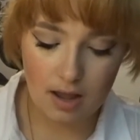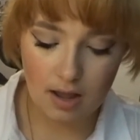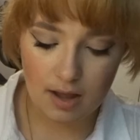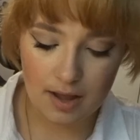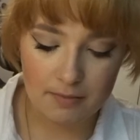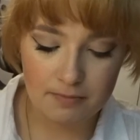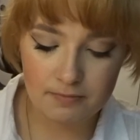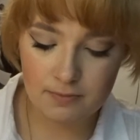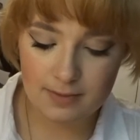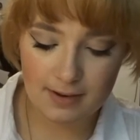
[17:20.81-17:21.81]

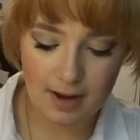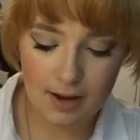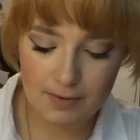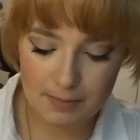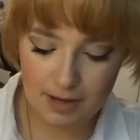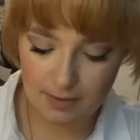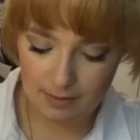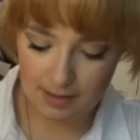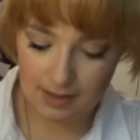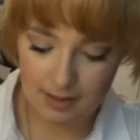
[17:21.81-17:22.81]
Today I will be
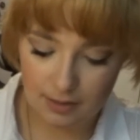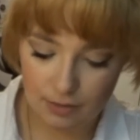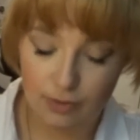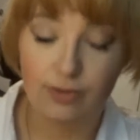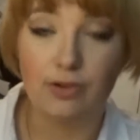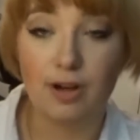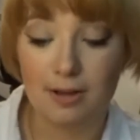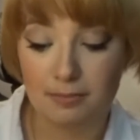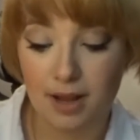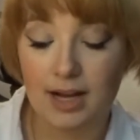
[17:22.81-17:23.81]
using this Giorgio
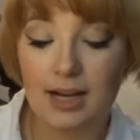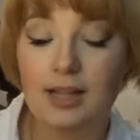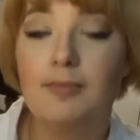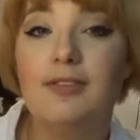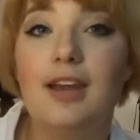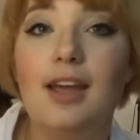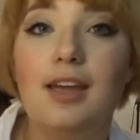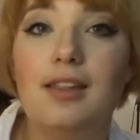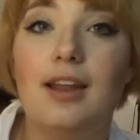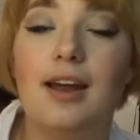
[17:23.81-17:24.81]
Armani
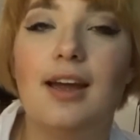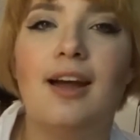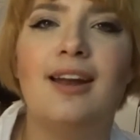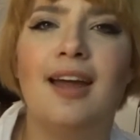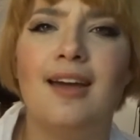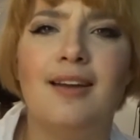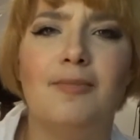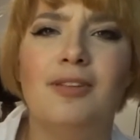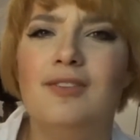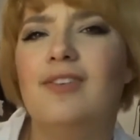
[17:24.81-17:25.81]
lipstick that I got at, I
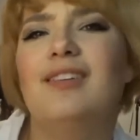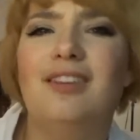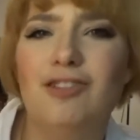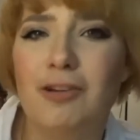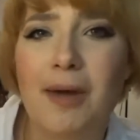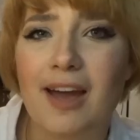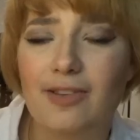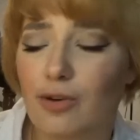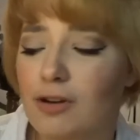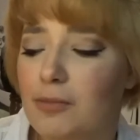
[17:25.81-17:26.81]
believe, a TJ
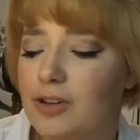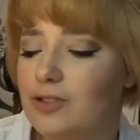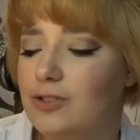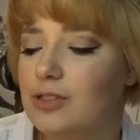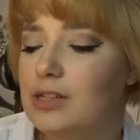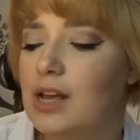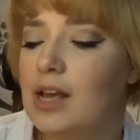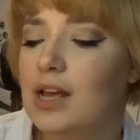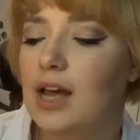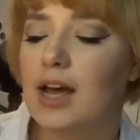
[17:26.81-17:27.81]
Maxx or Marshall's.
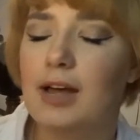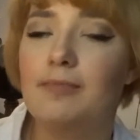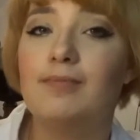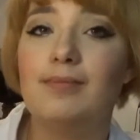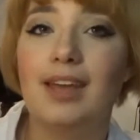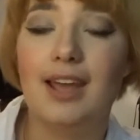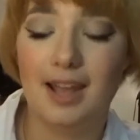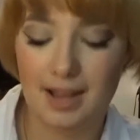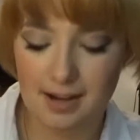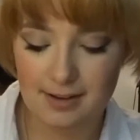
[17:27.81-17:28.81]

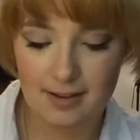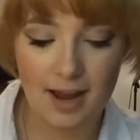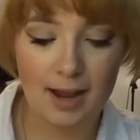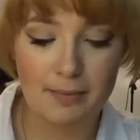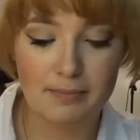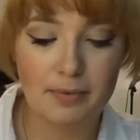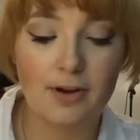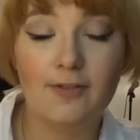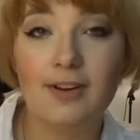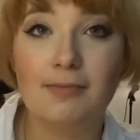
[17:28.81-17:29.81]
It is a
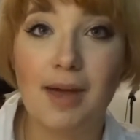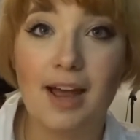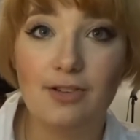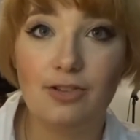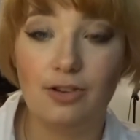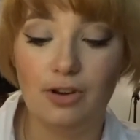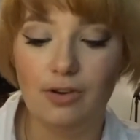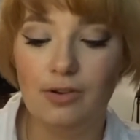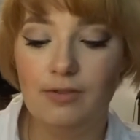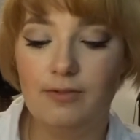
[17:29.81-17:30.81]
perfect match
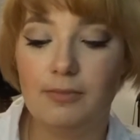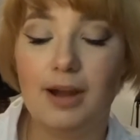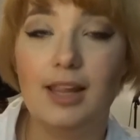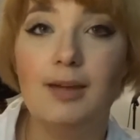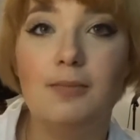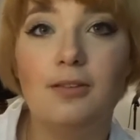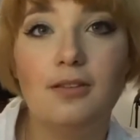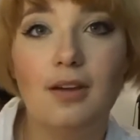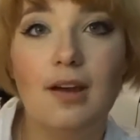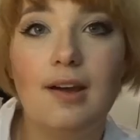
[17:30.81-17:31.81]
nude for my lips.
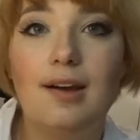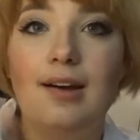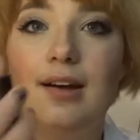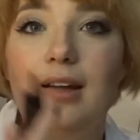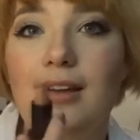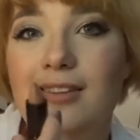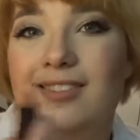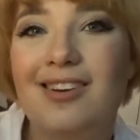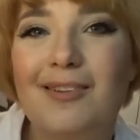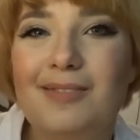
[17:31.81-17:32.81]

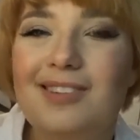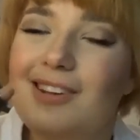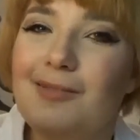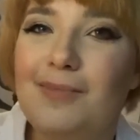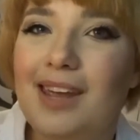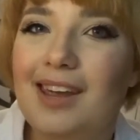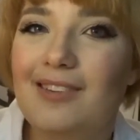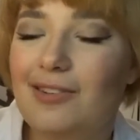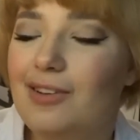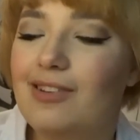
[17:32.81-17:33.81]
So I'm just going to be
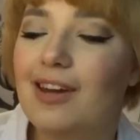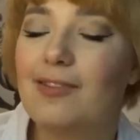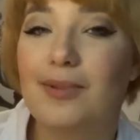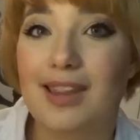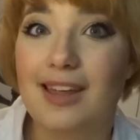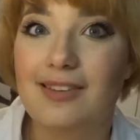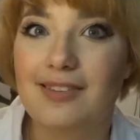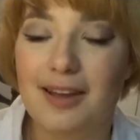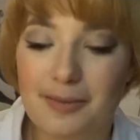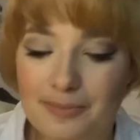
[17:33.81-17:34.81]
showing you guys what that looks
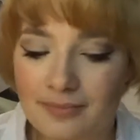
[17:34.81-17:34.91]
like.